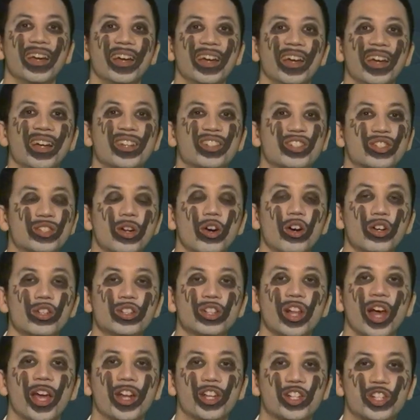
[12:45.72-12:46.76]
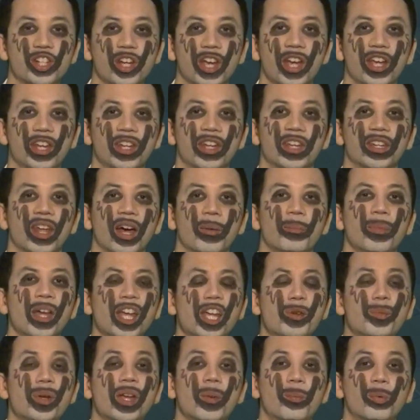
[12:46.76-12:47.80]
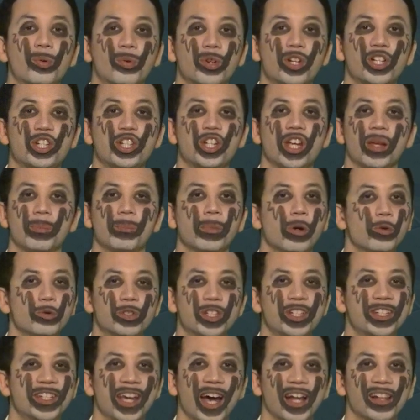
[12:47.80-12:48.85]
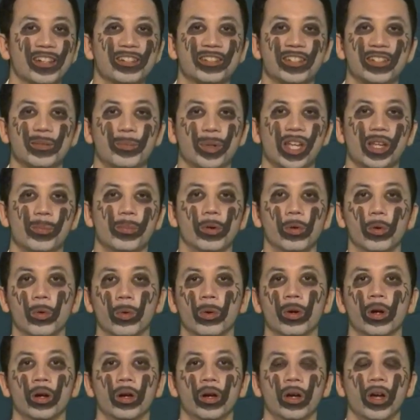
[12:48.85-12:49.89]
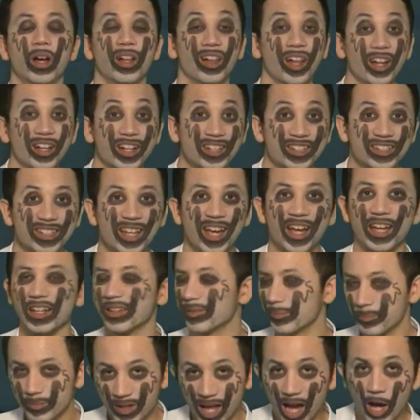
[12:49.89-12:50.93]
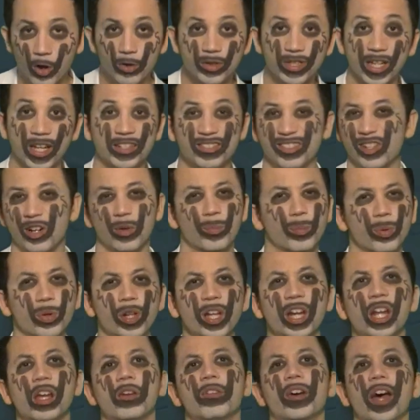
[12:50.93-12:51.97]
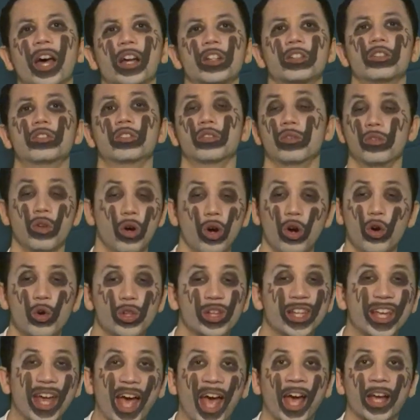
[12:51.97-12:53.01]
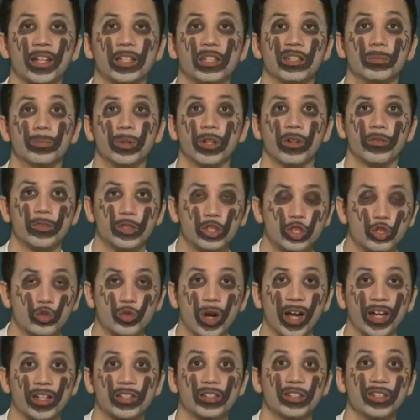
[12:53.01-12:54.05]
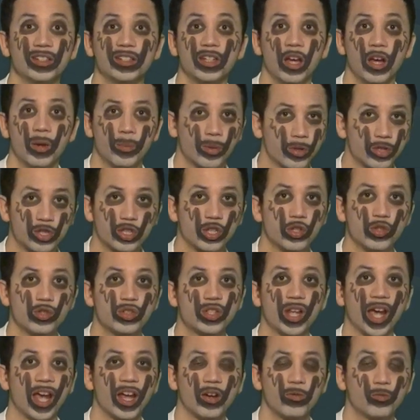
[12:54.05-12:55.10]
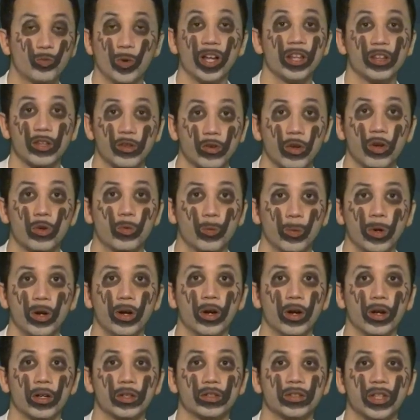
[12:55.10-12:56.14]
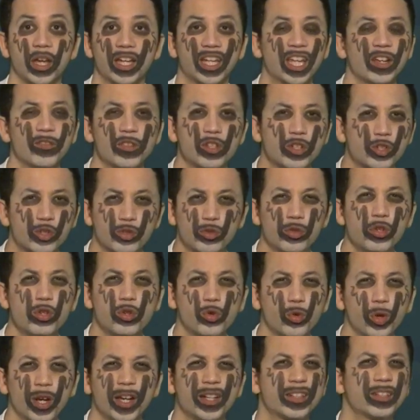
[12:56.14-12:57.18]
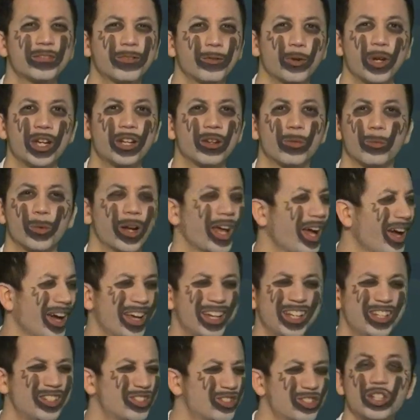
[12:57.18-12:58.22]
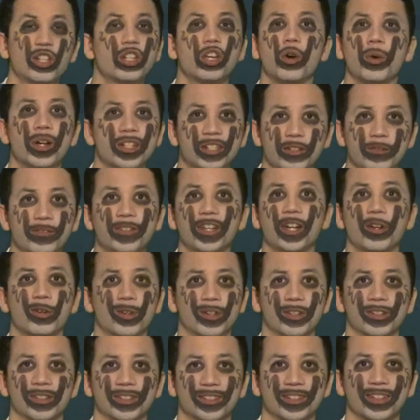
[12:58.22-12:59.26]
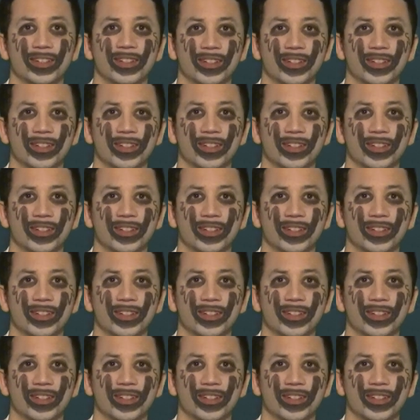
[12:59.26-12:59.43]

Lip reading: It's stars like Chaney that make me appreciate multi-talented people. Like I said, nowadays there are plenty of actors who not only acted but have directed, produced and written their own works, given true creative freedom without any studio interference.